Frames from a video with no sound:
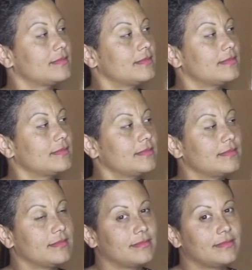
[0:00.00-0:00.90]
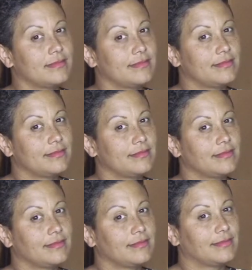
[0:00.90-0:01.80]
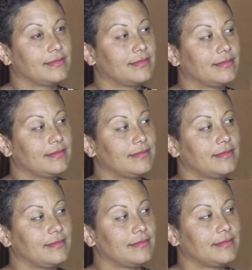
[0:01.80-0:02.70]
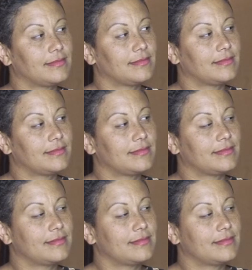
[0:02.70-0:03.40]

(not speaking)